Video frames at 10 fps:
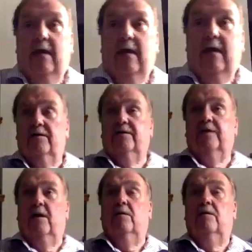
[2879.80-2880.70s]
well,
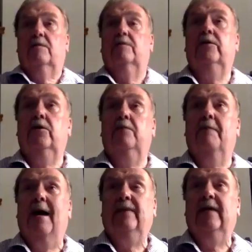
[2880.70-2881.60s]
so you
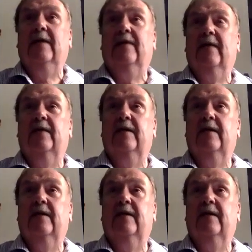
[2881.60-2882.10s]
might think that the